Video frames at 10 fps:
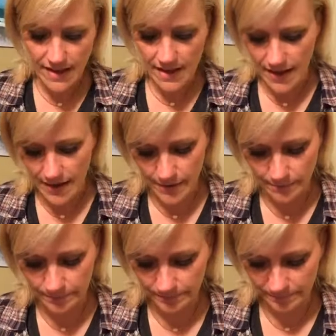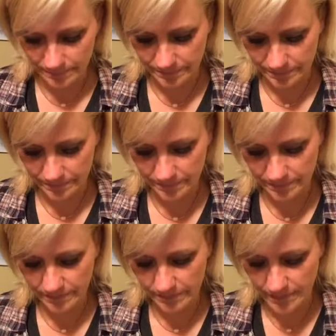
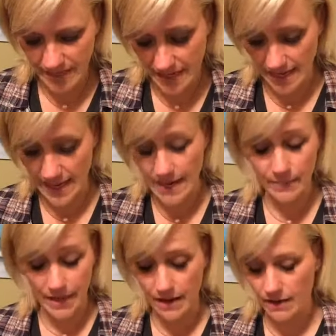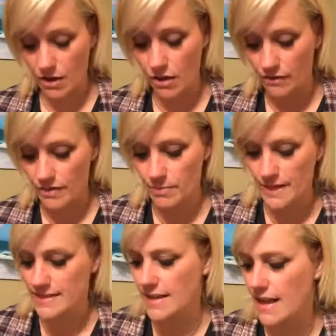And again, I'm kind of all over the
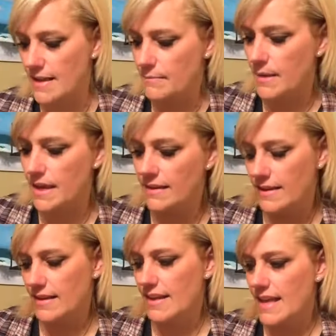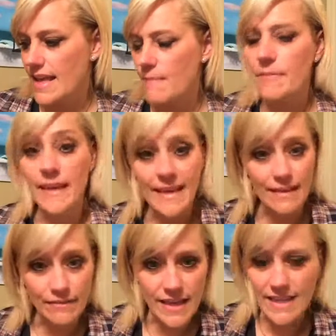place tonight, but thinking
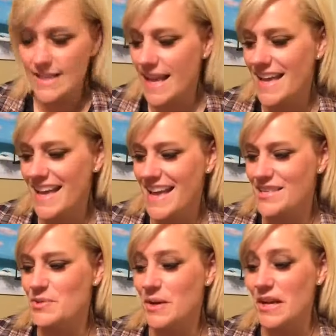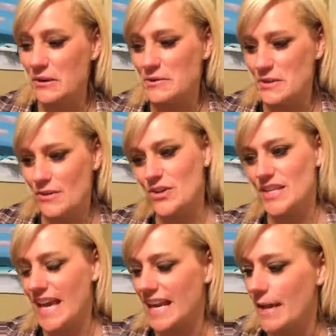of things as we go, so they're just
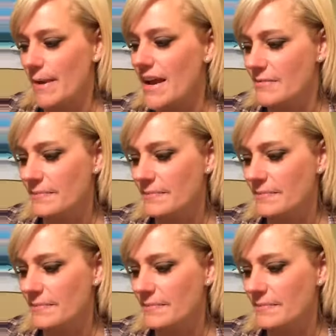kind of coming out.